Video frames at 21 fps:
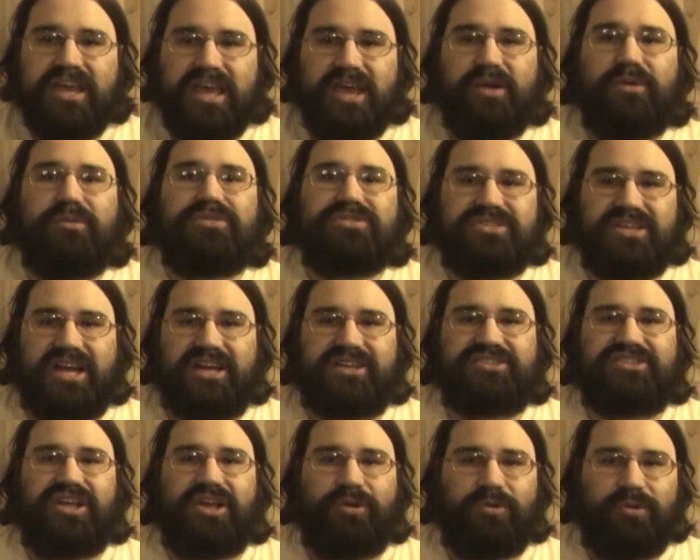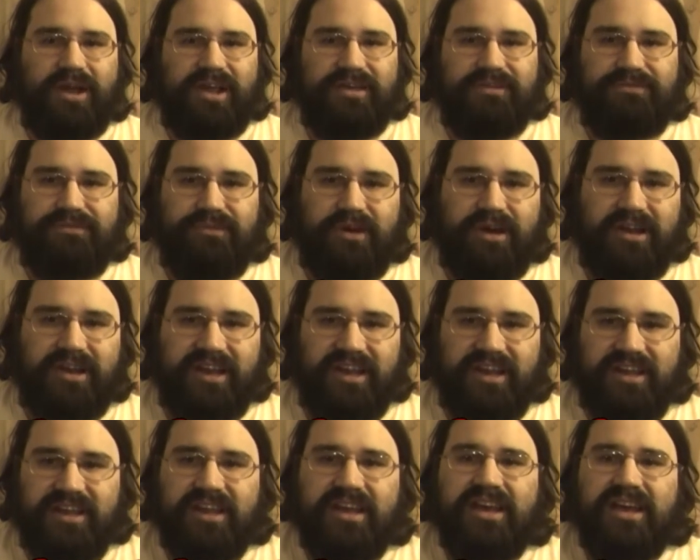it was actually quite
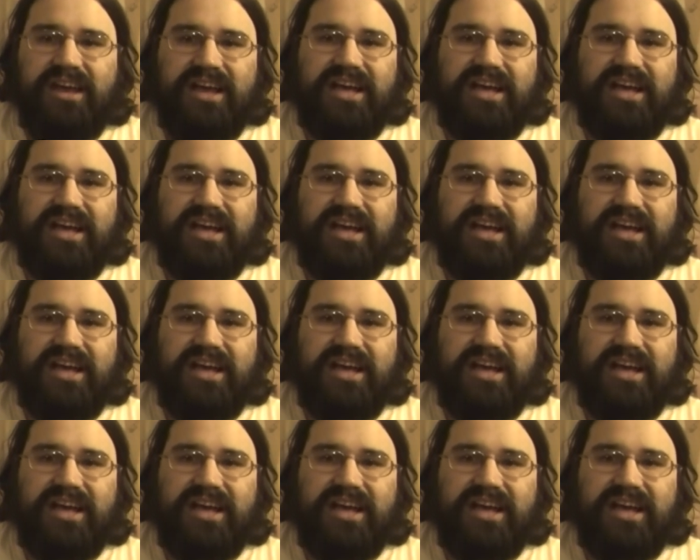funny,